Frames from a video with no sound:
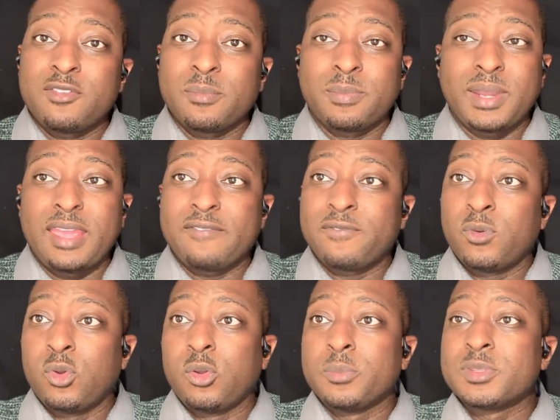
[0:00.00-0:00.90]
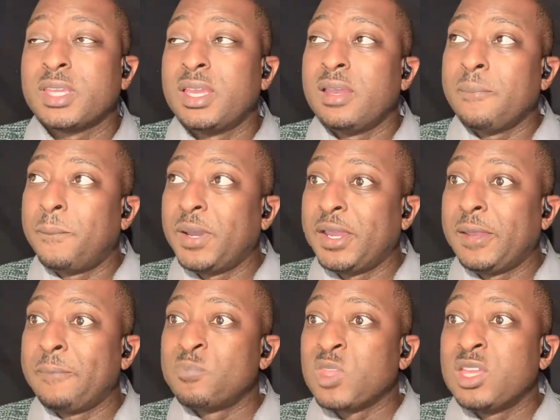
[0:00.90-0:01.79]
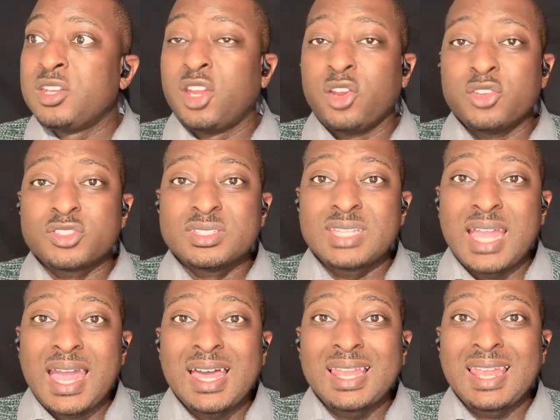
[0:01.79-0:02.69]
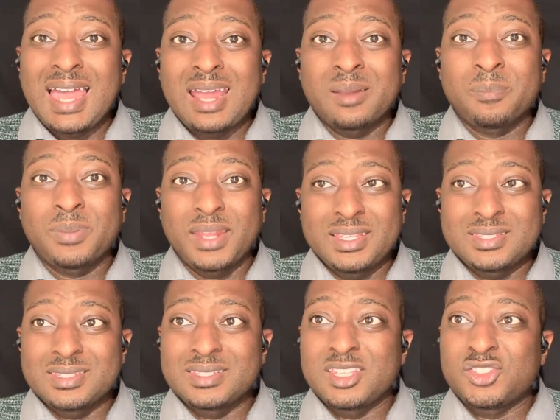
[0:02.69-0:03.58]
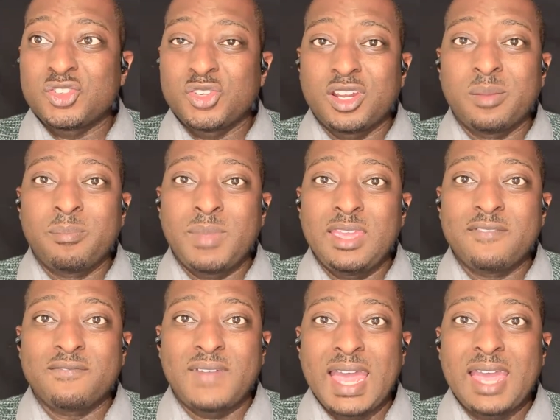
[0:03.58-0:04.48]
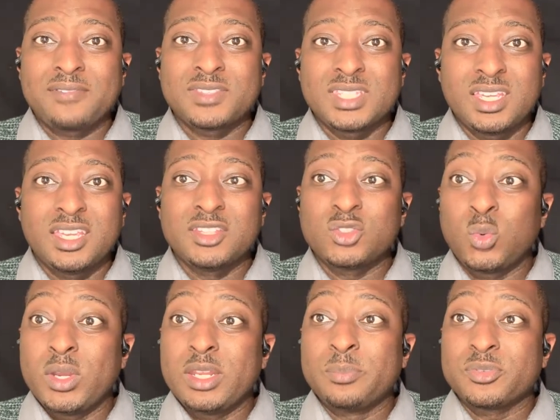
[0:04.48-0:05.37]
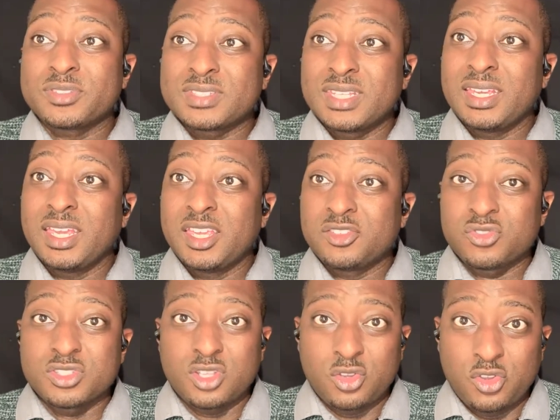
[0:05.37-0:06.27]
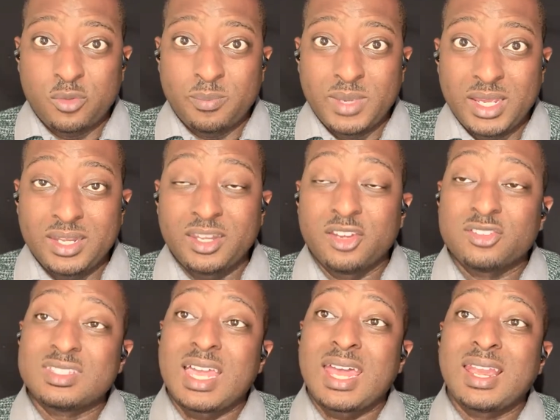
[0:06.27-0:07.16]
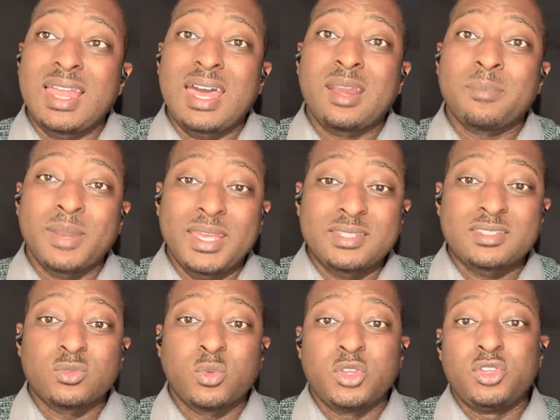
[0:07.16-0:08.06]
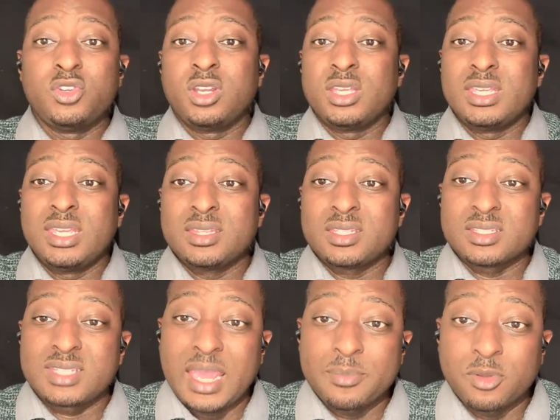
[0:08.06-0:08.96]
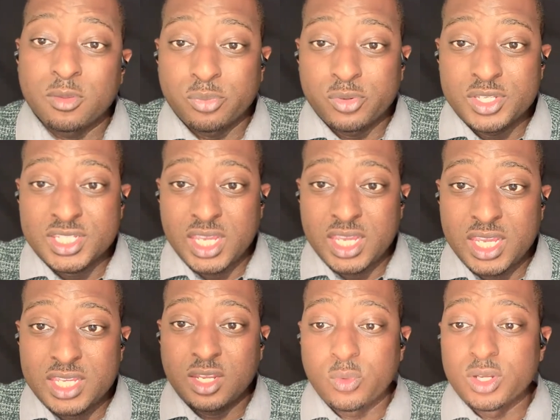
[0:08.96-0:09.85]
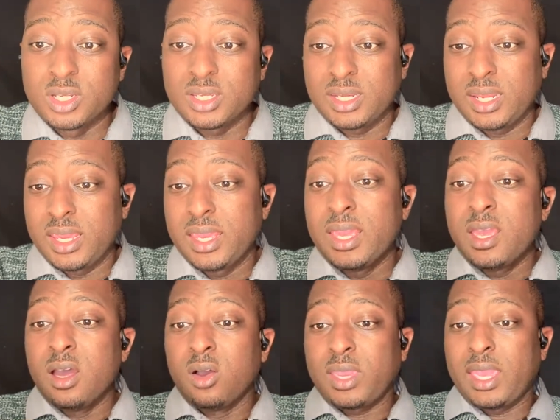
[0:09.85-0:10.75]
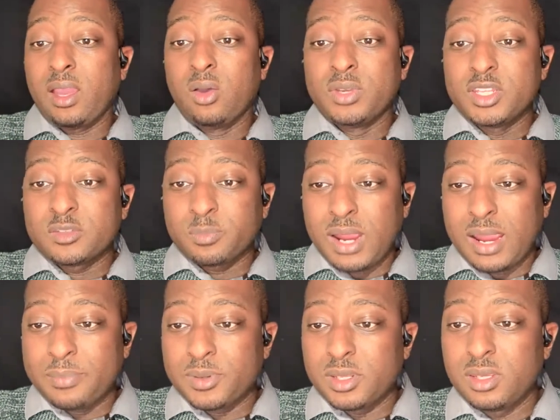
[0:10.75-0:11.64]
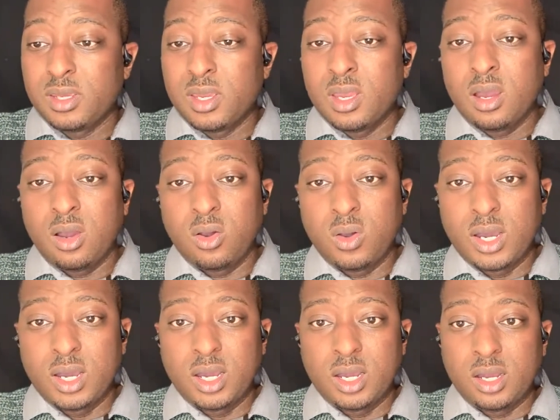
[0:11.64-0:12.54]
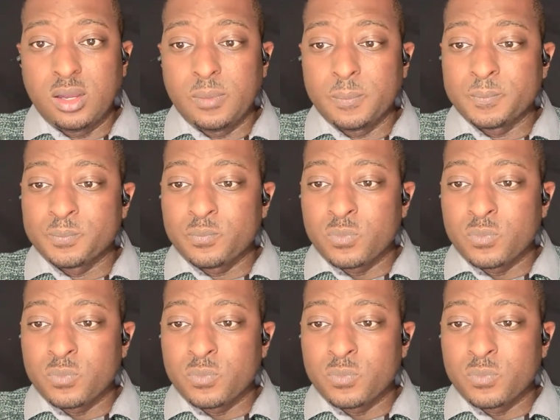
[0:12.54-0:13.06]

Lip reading: platforms, but there's not a lot of places that you're going to make 5, 10, 20% interest on your money. There's not a lot of places where you're going to get the type of appreciation that we're looking at. Okay, on this property, on